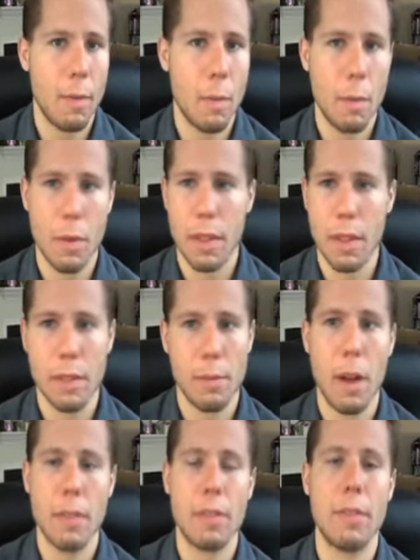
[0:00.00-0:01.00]
with this
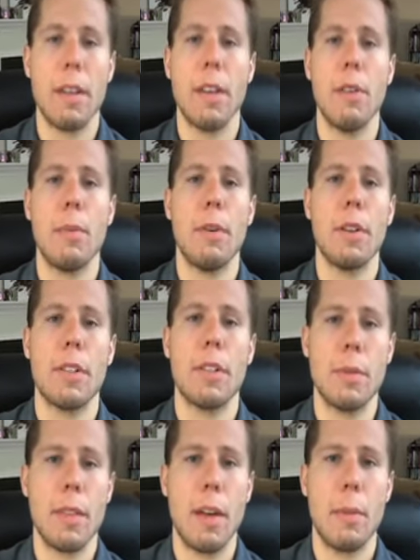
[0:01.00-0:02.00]
monster heel push
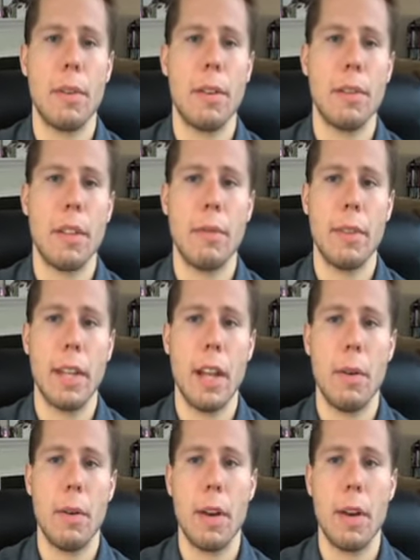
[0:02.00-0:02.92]
with Alberto Del Rio,